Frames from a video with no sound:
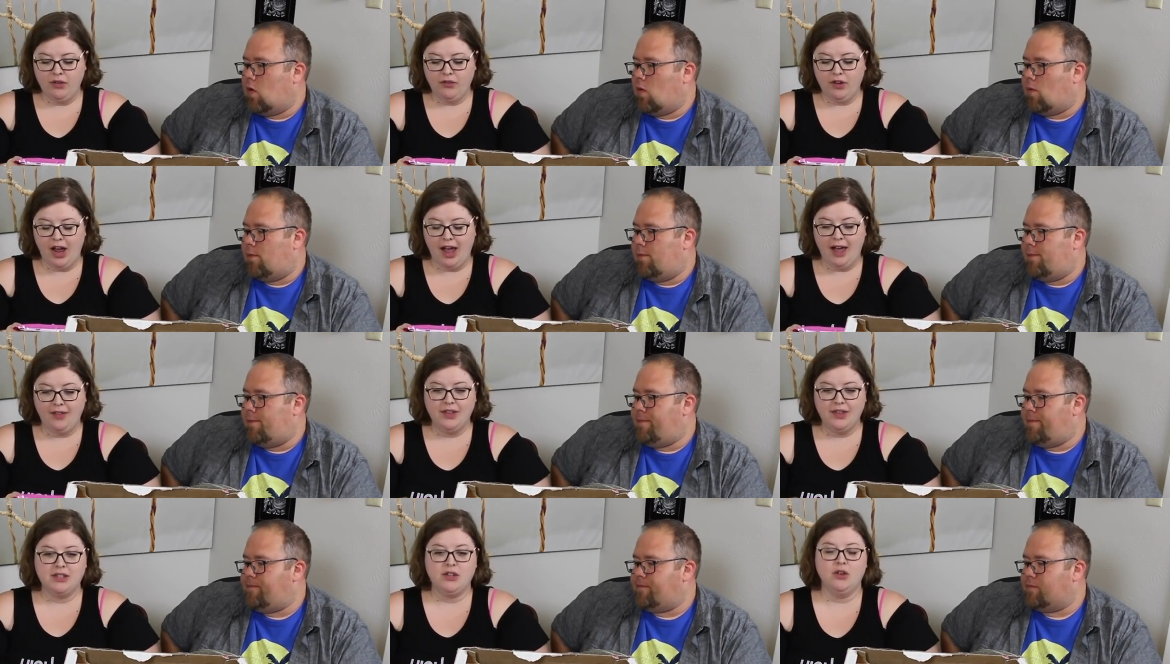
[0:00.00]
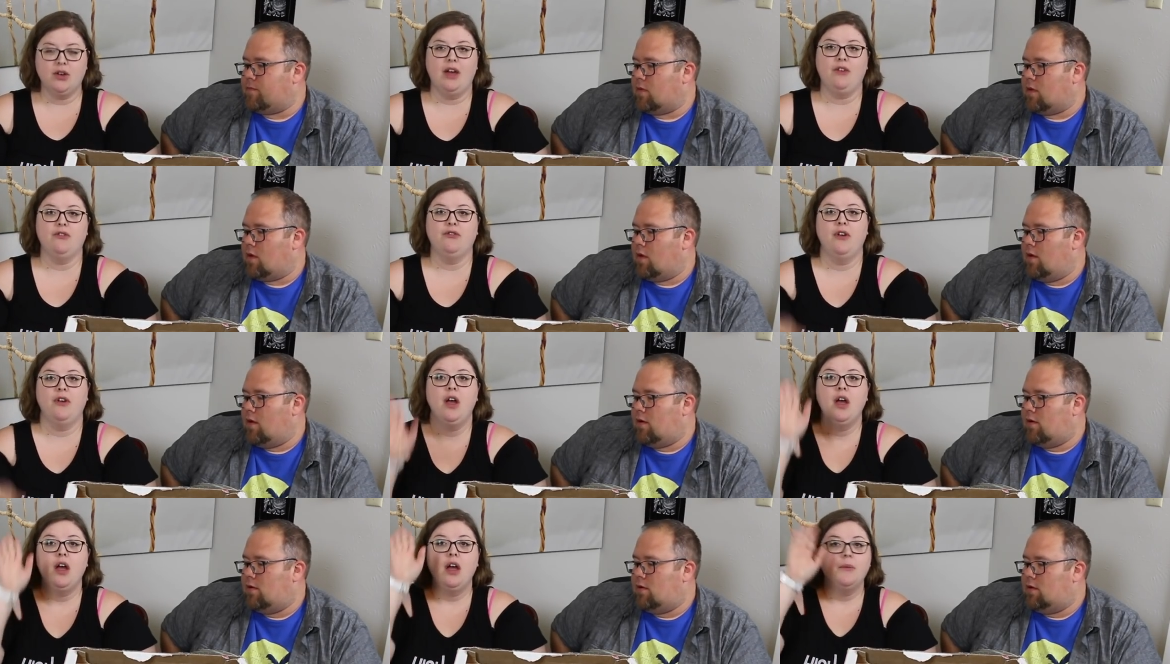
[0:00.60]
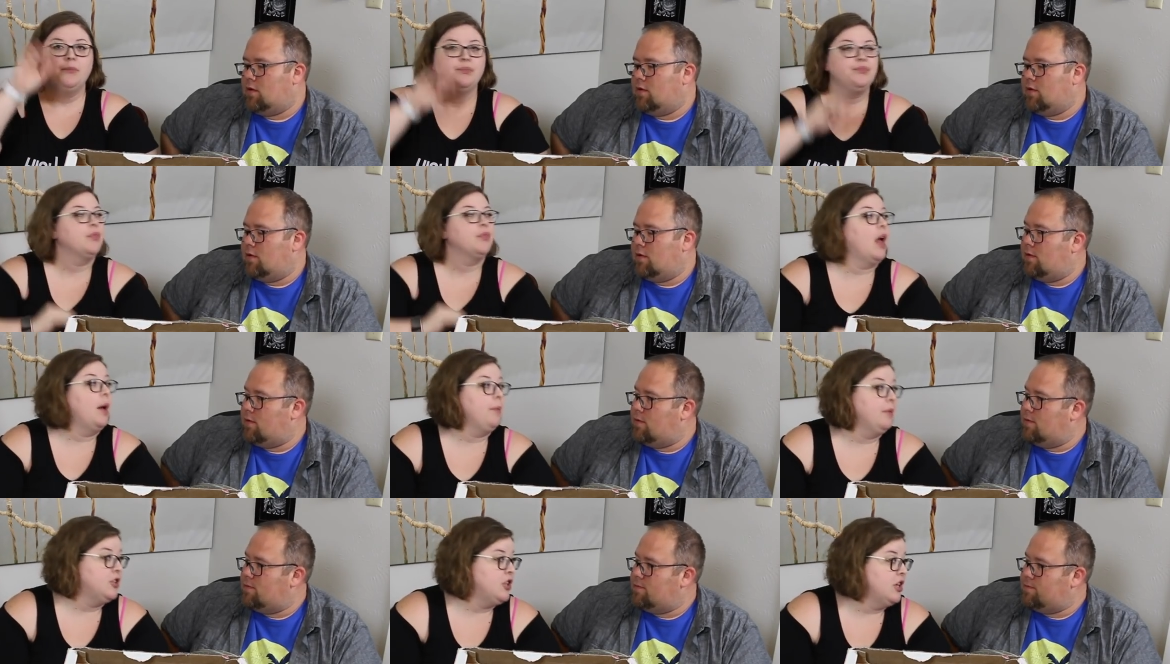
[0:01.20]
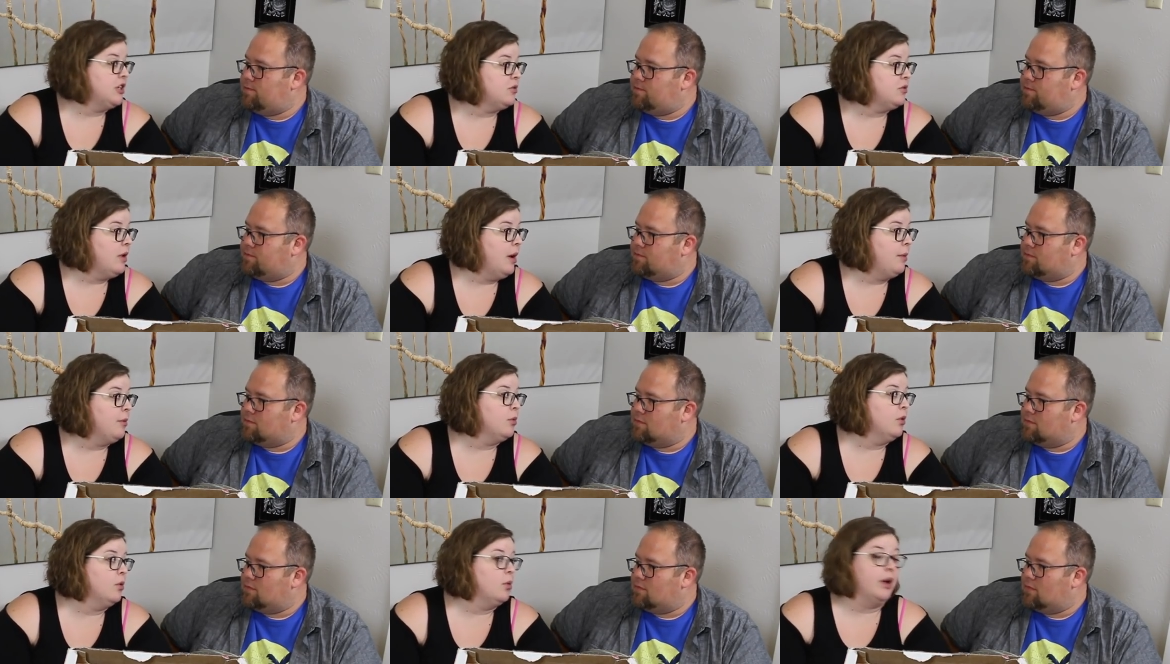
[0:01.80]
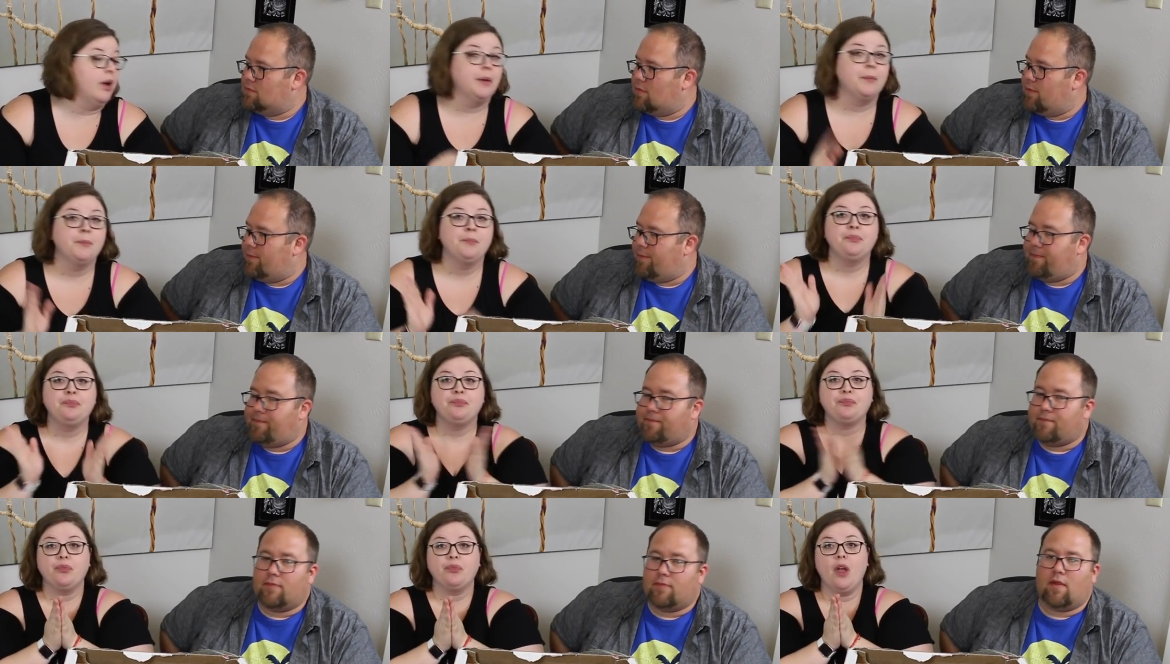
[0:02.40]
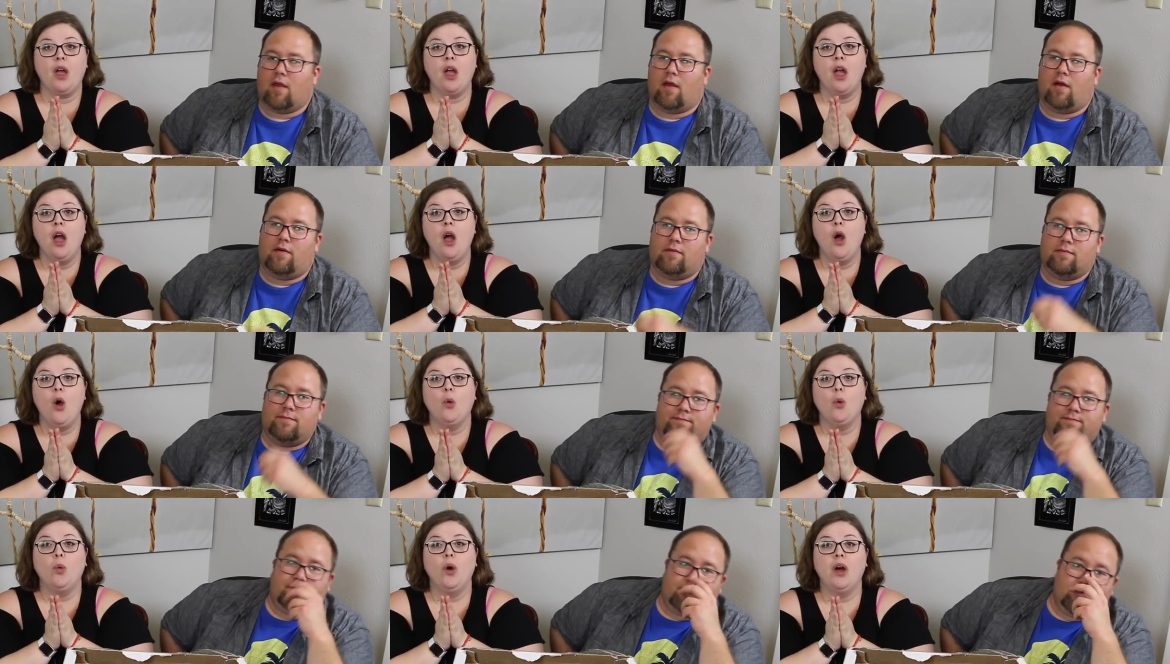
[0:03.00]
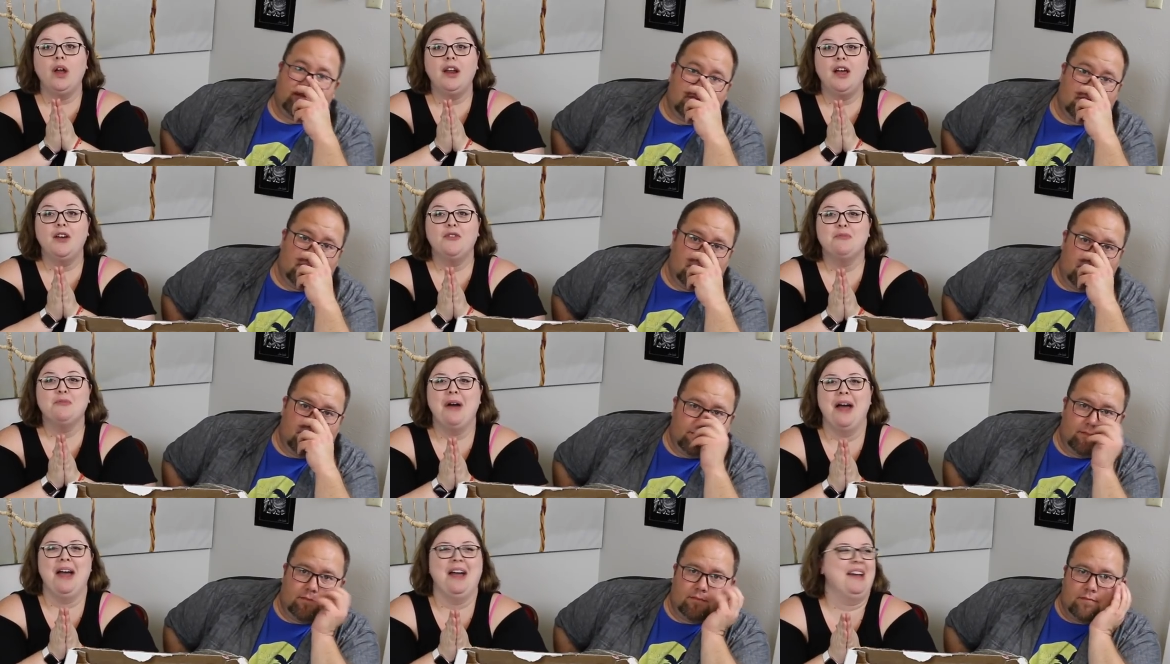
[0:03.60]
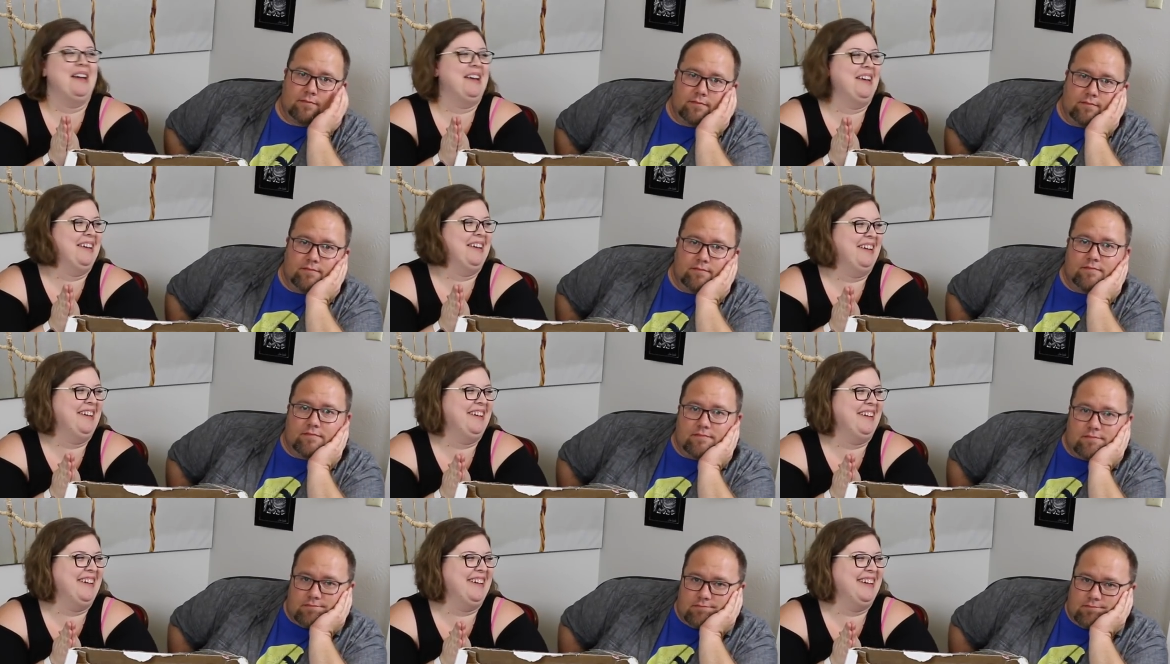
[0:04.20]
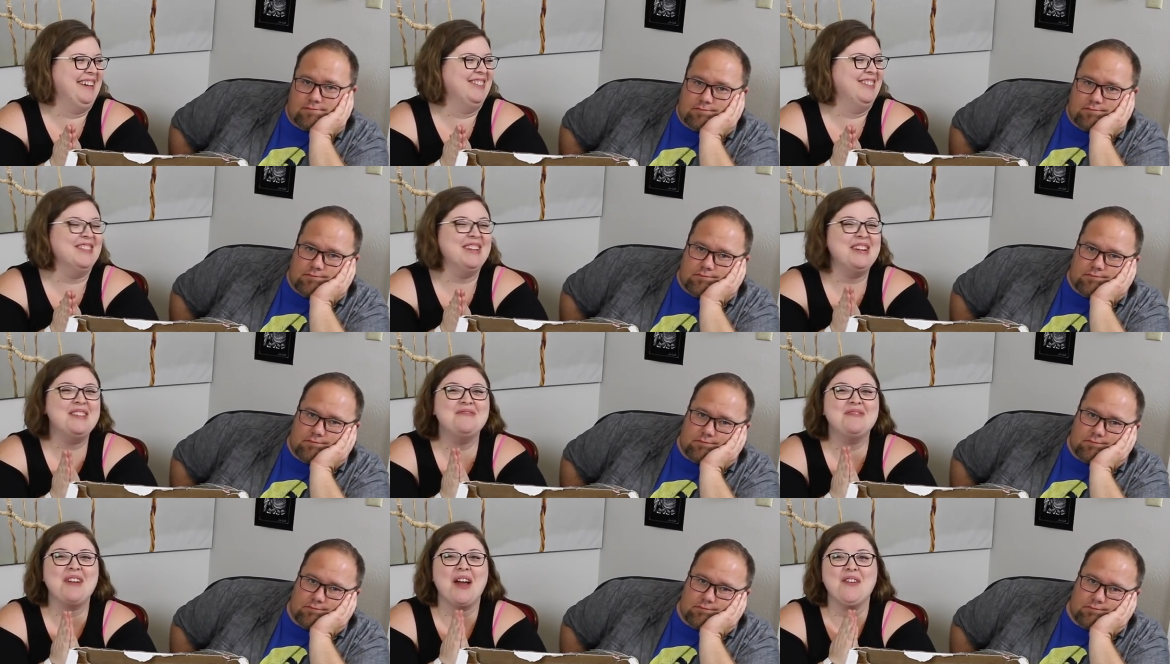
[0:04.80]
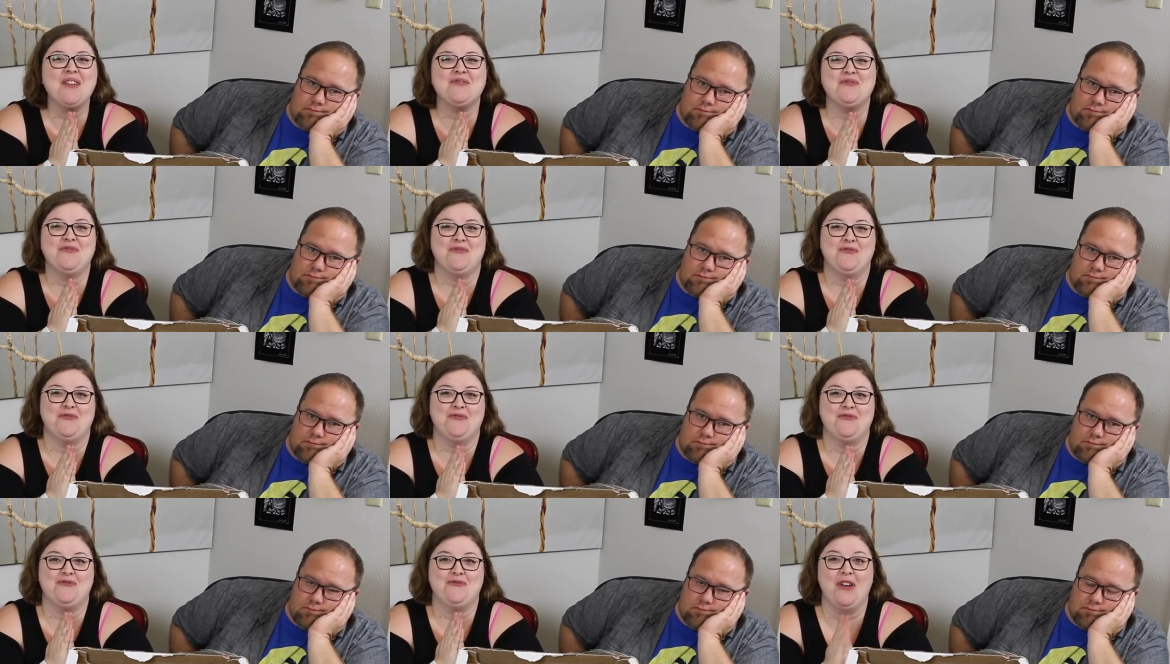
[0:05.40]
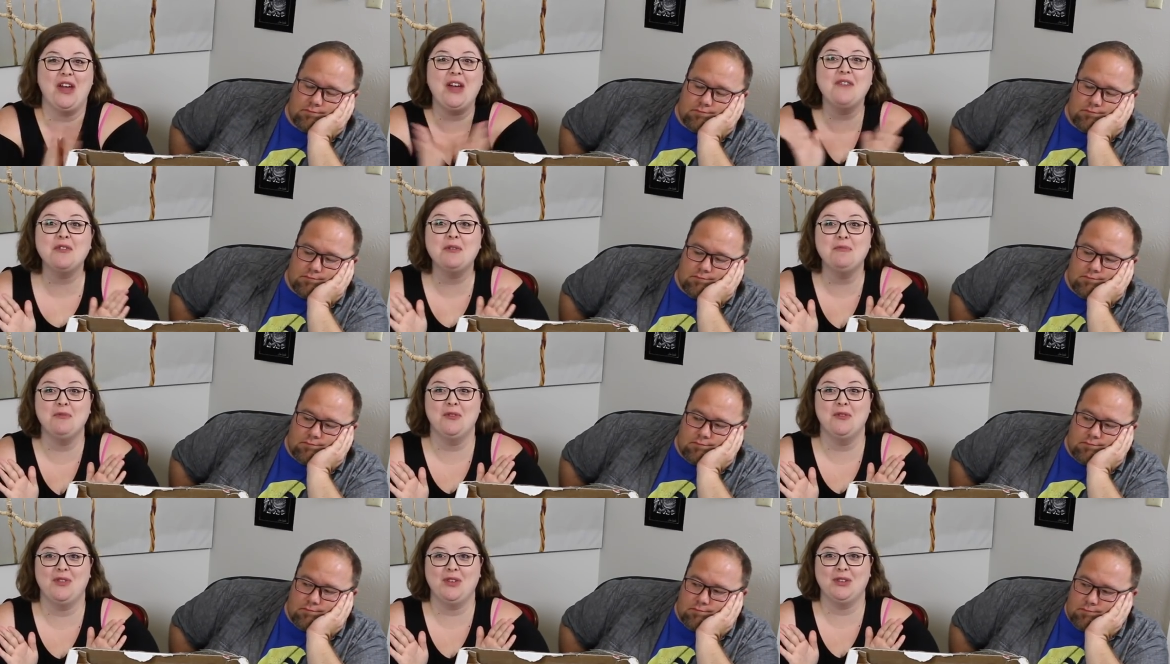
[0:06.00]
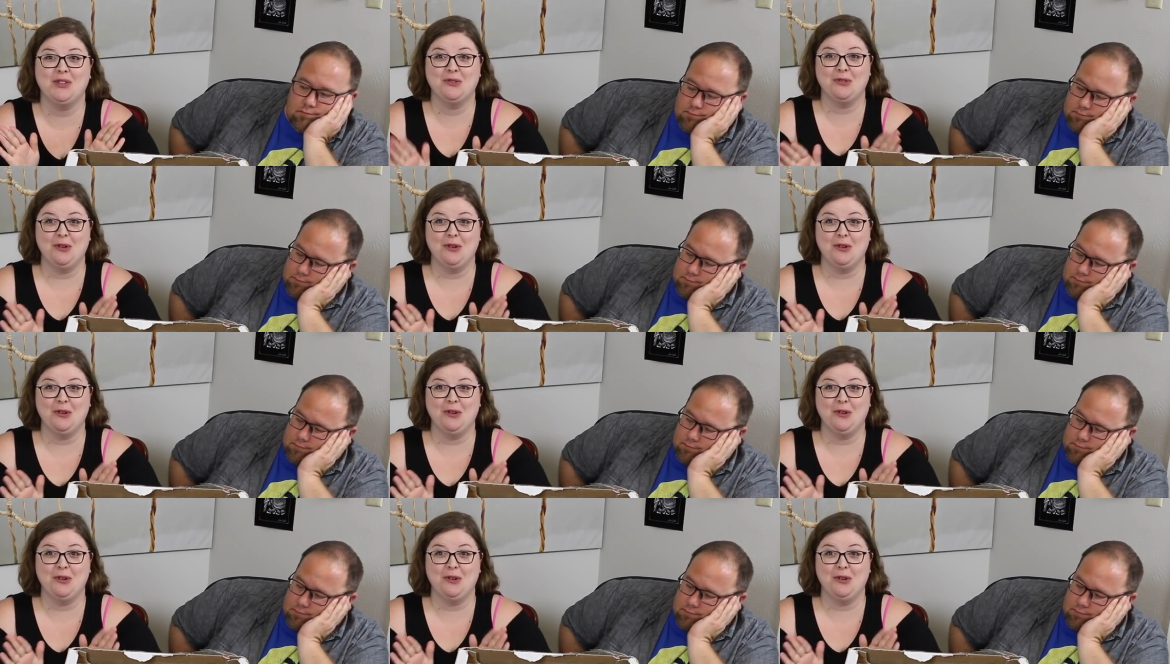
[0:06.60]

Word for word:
Speaker 1: never had this. Okay, I'm going to chase a rabbit real quick. One of my one of my favorite movies